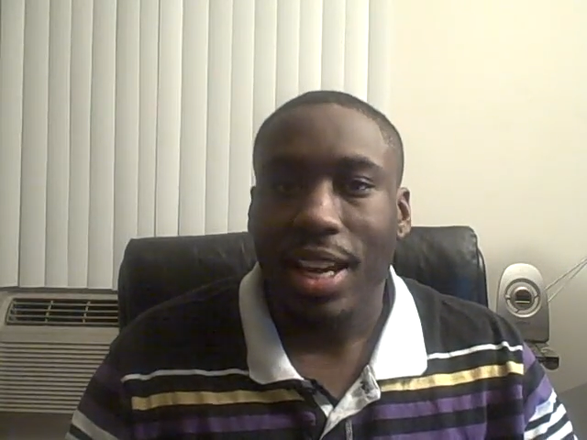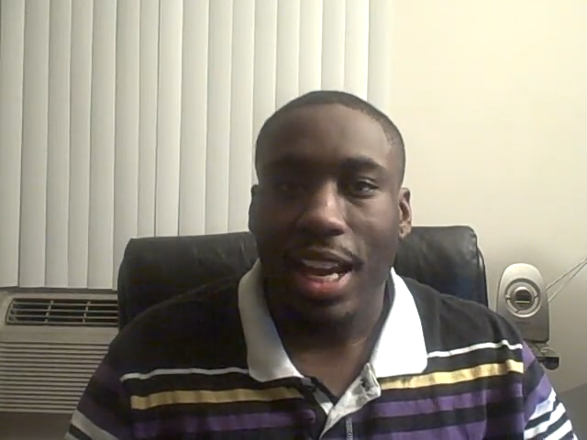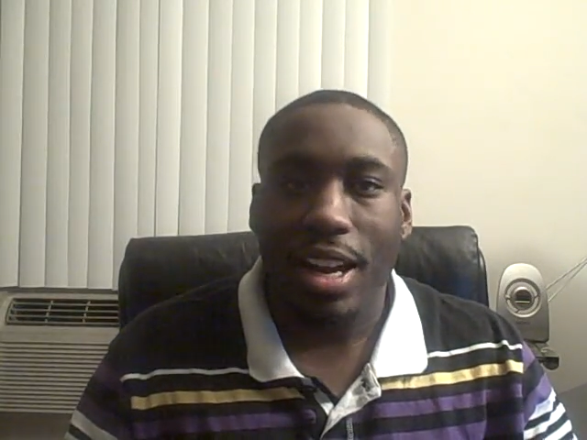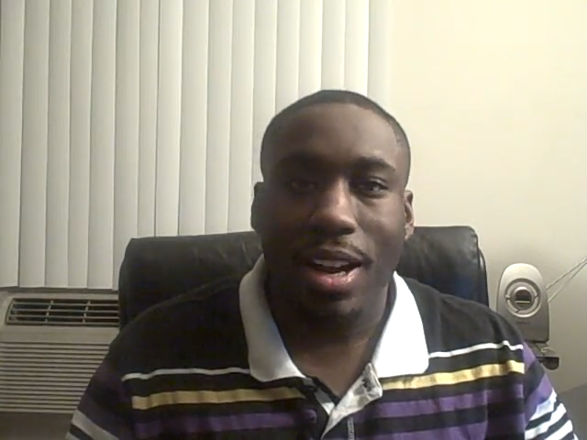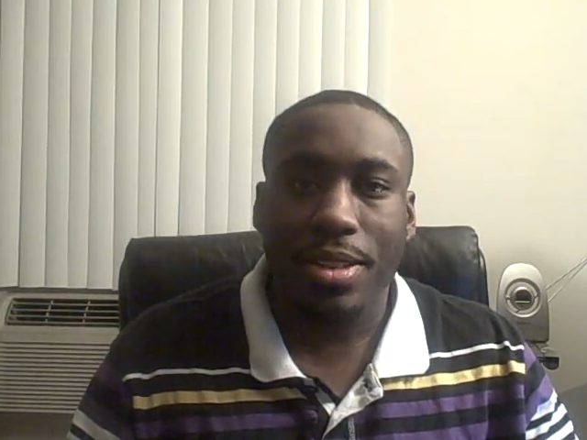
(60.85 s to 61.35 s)

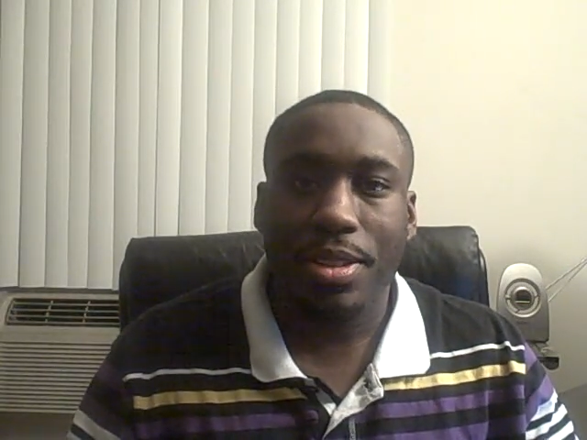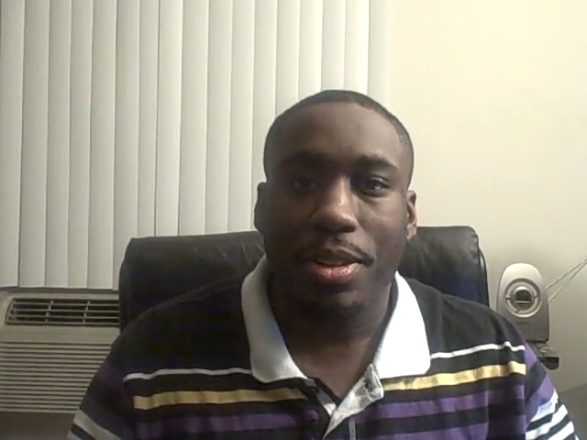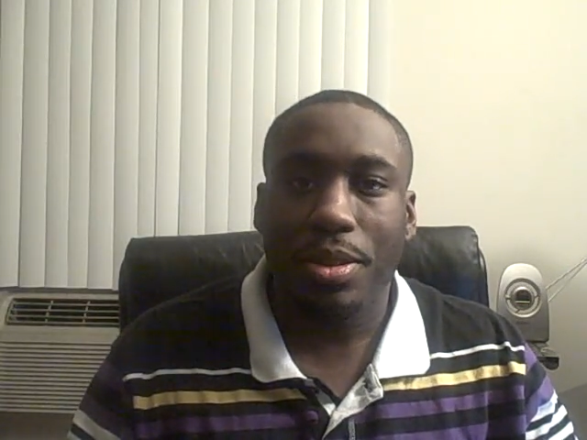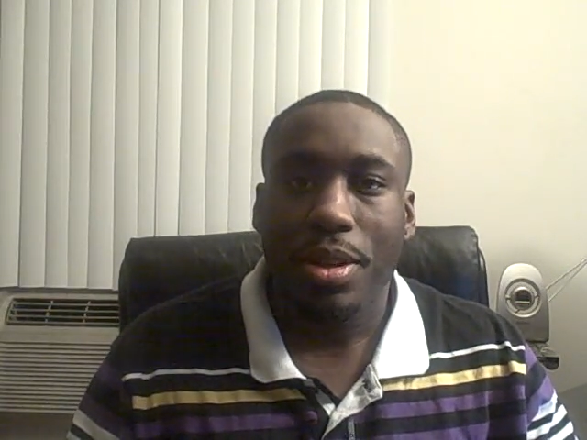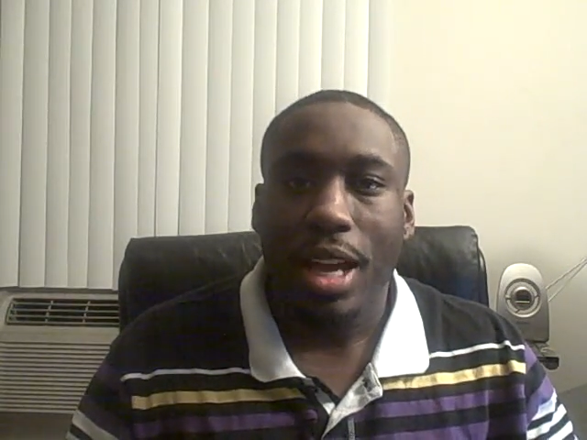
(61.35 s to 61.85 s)
and
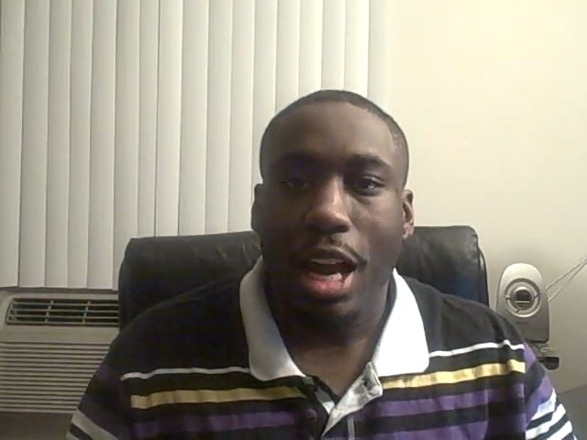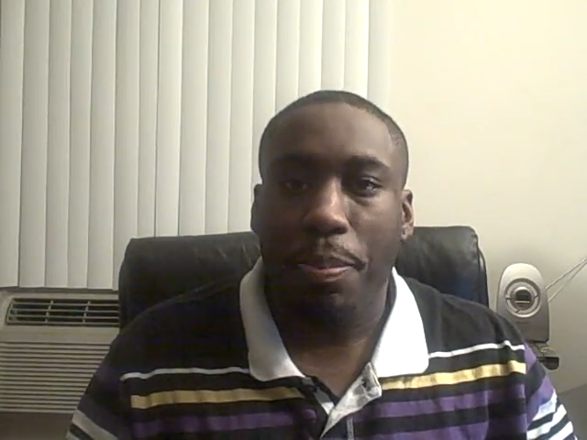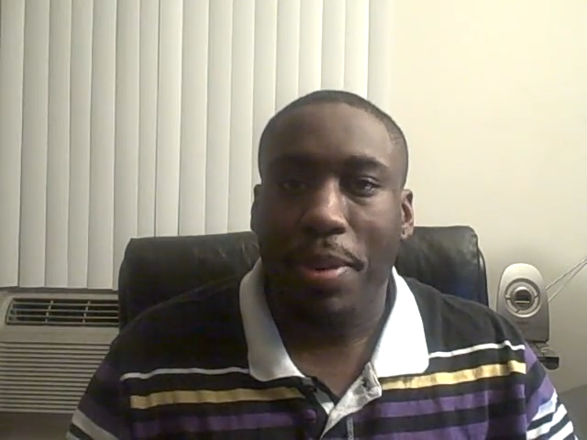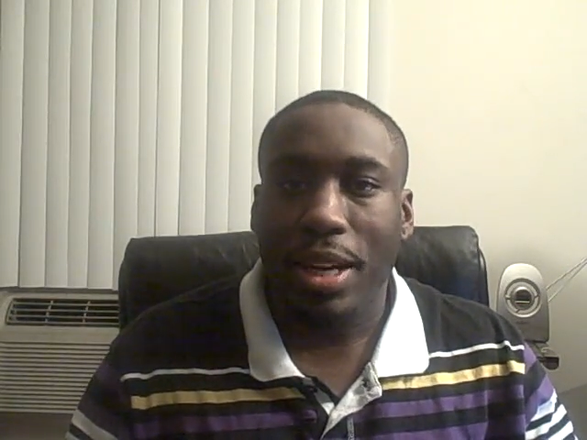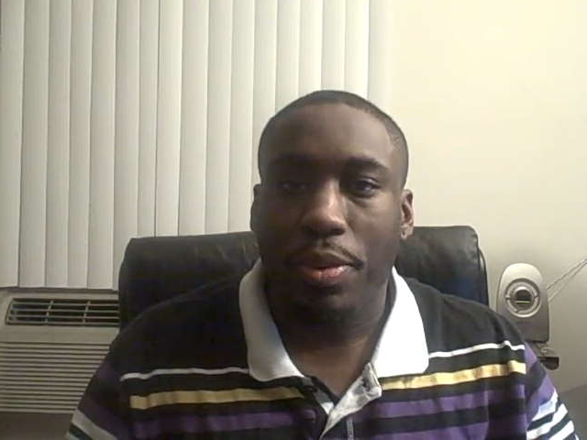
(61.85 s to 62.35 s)
also
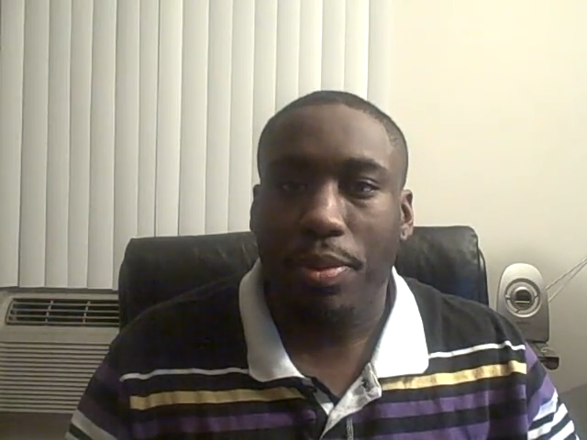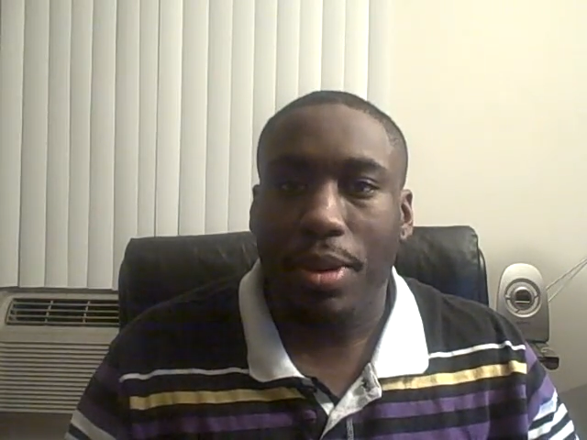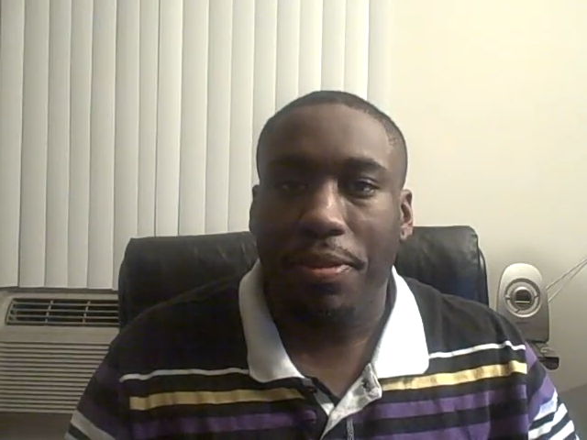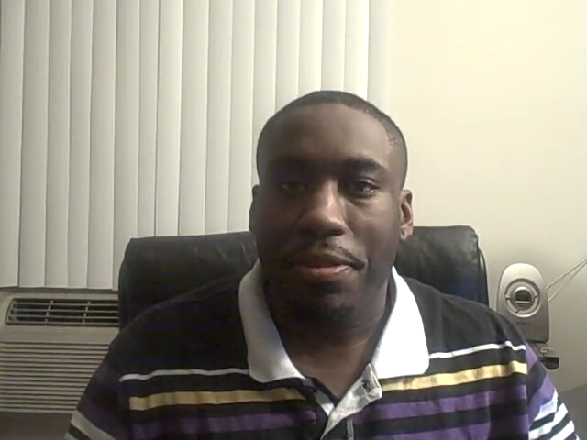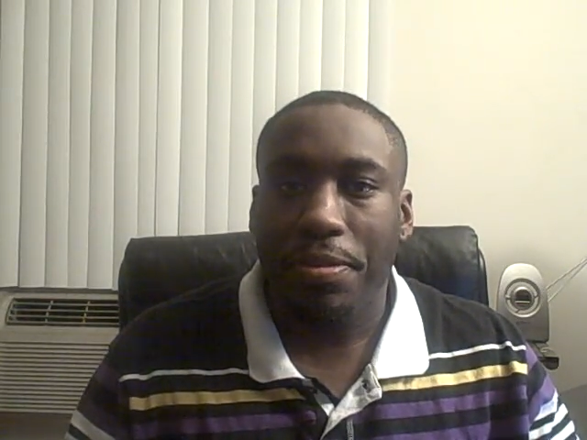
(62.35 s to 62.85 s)
helping
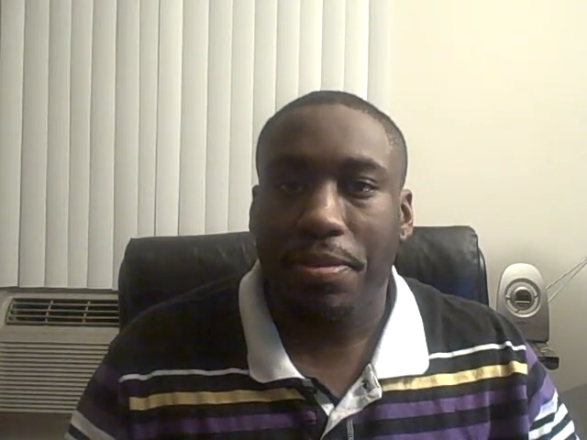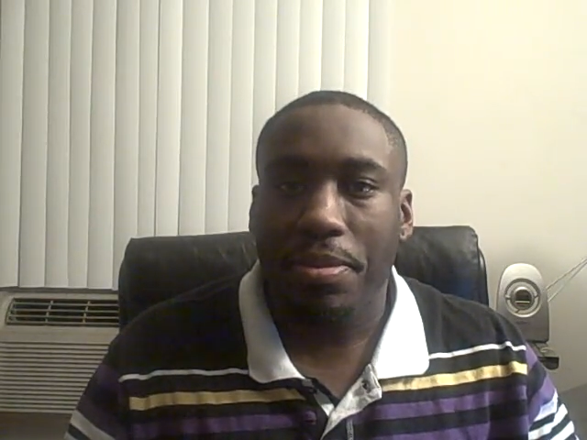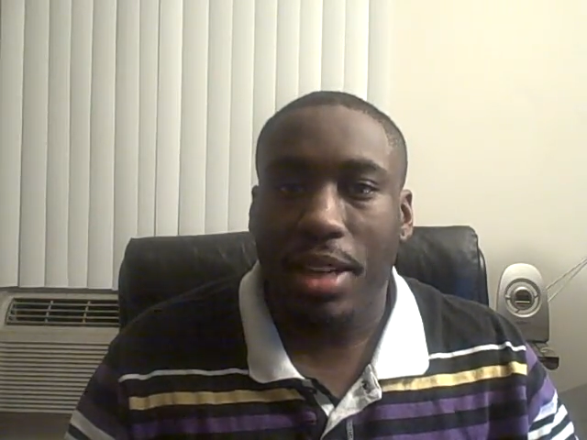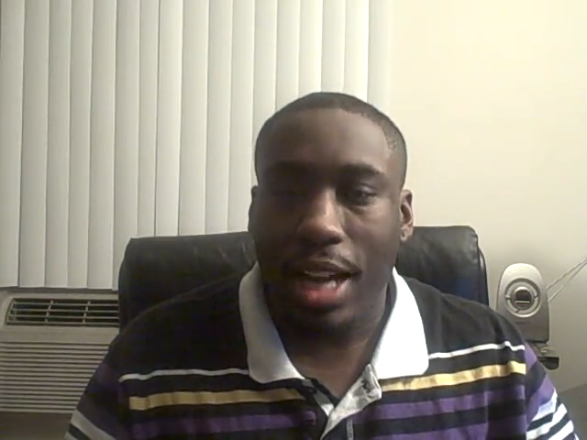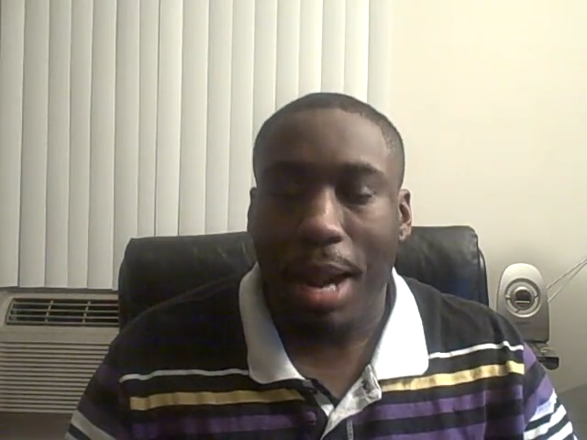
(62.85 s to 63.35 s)
with
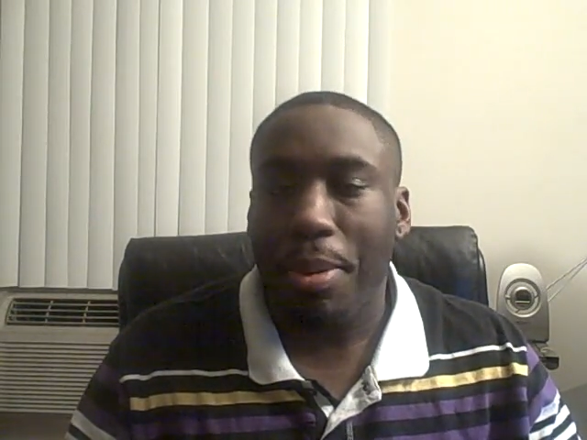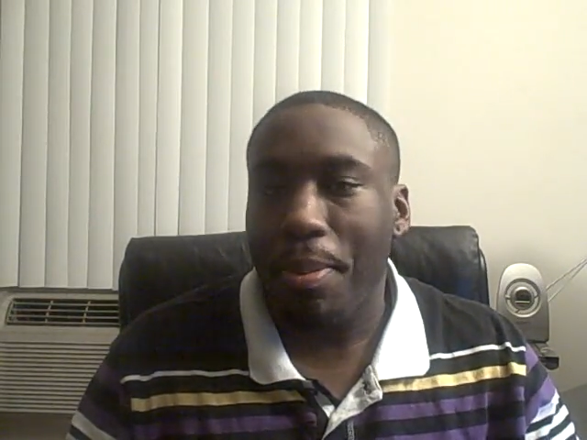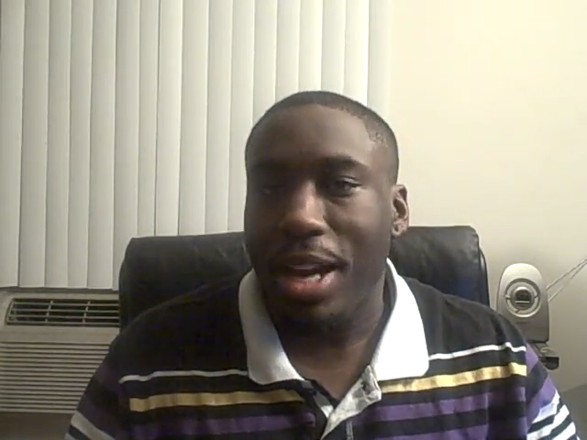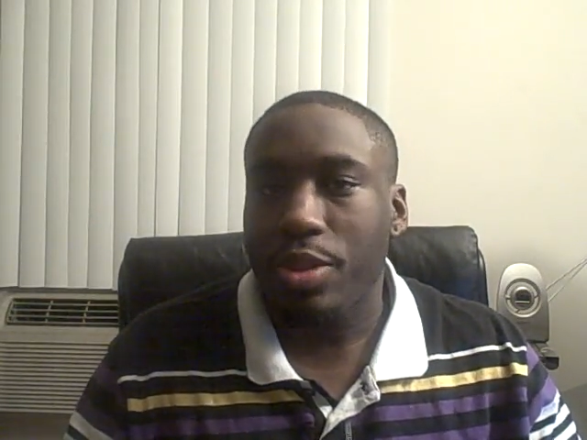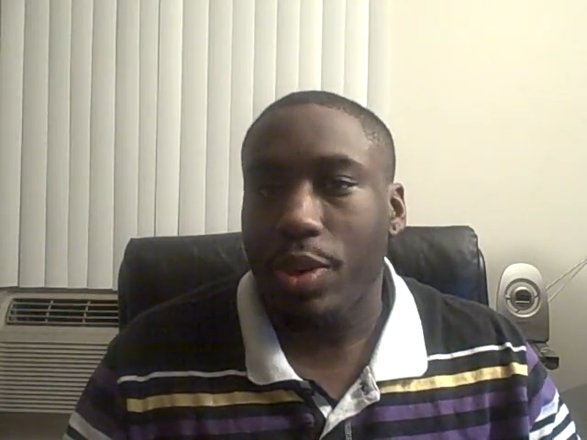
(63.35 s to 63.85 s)
the
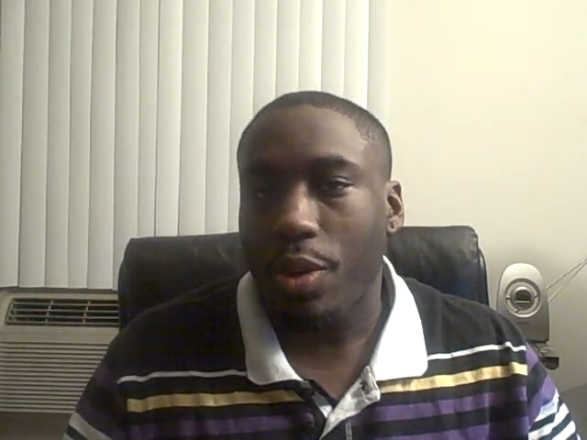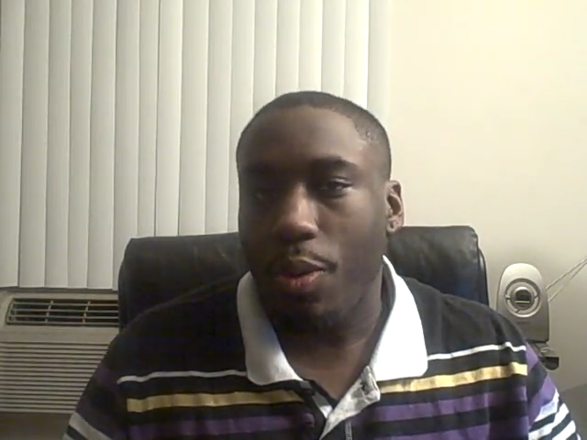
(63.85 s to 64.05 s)
compromise with